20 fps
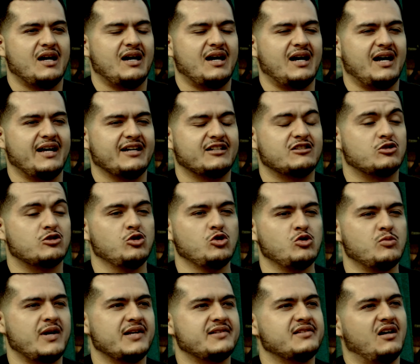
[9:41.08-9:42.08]
I
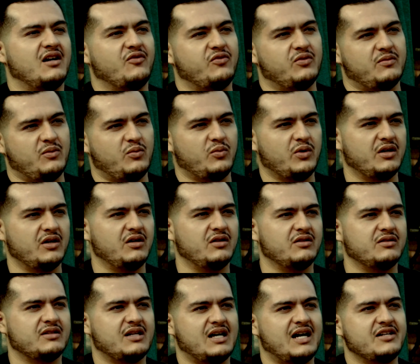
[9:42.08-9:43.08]
exclude myself from the
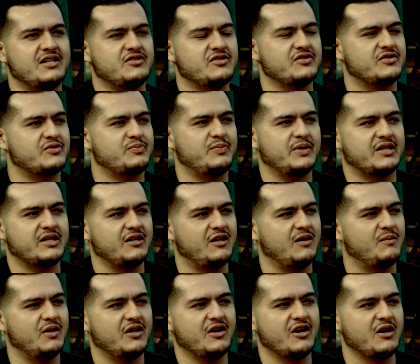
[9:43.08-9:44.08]
world. I just
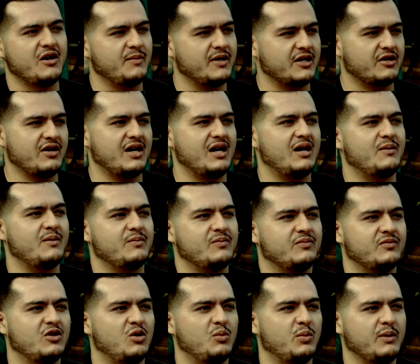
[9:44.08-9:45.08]
become a hermit crab.
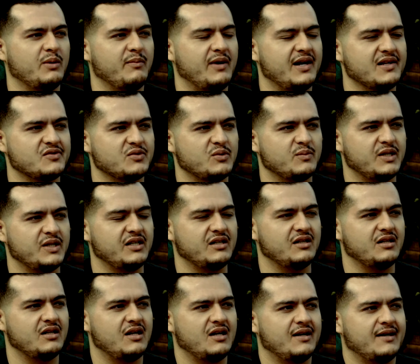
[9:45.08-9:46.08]
Nobody mess with me.
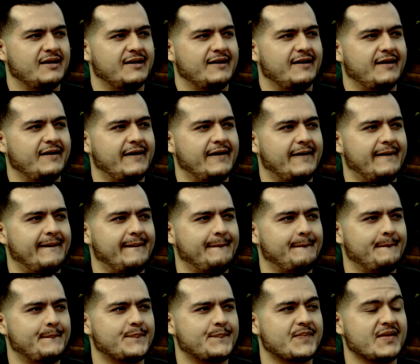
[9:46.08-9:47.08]

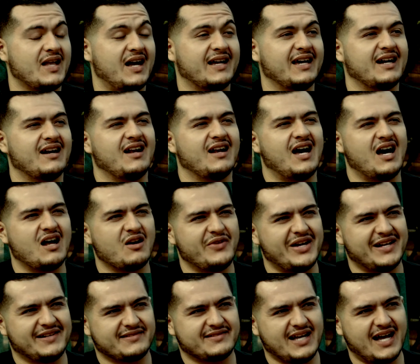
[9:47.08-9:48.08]
I get a lot of
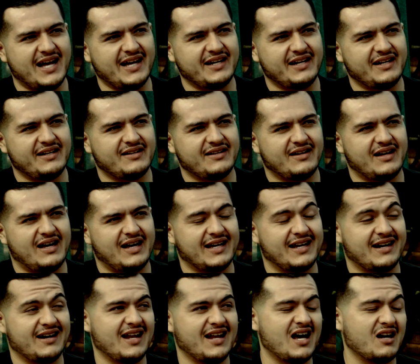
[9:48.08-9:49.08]
anxiety. I
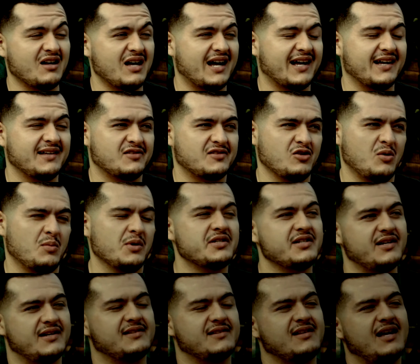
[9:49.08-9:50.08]
get so
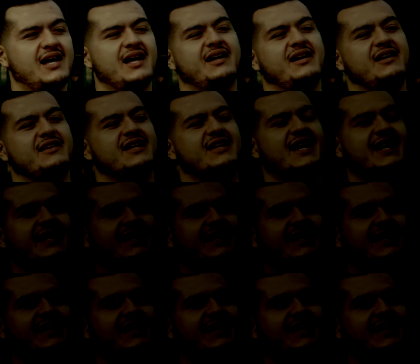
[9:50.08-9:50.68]
much anxiety that I